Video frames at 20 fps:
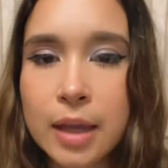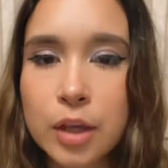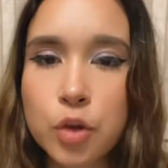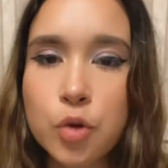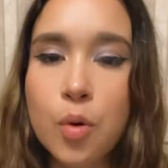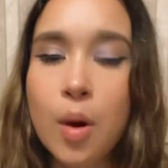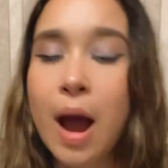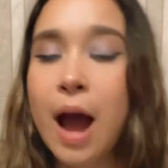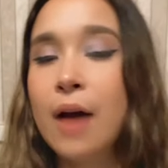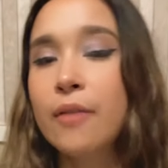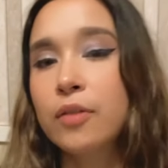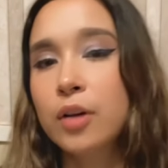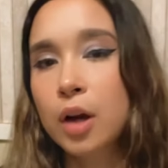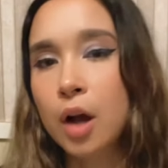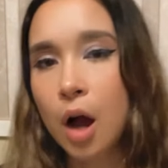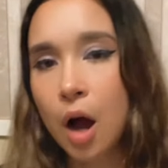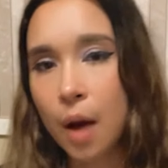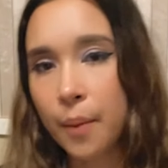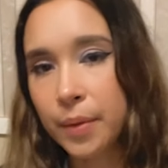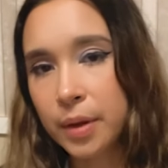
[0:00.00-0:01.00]
you have a
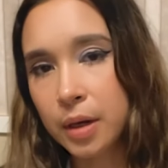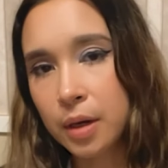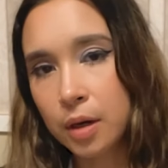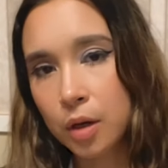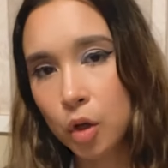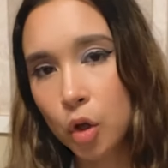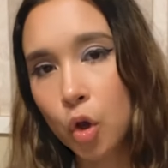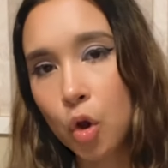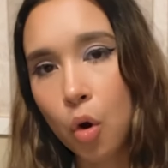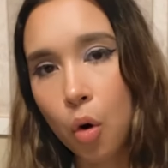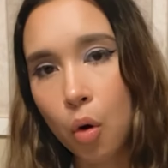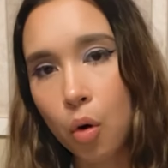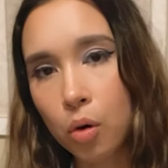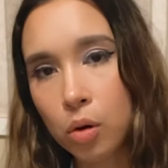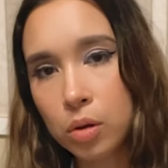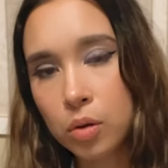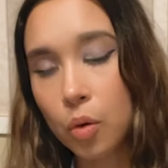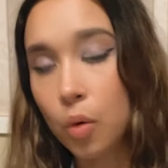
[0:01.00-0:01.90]
common goal